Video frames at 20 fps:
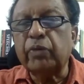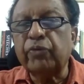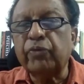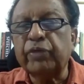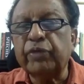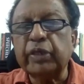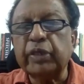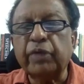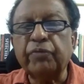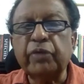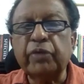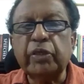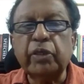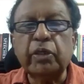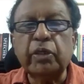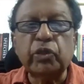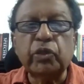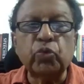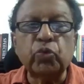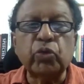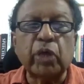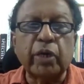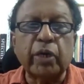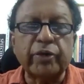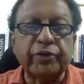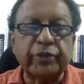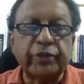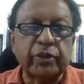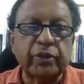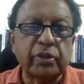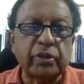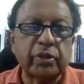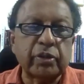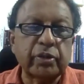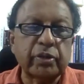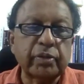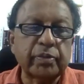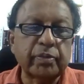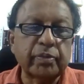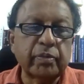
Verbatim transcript: vis-a-vis these two countries.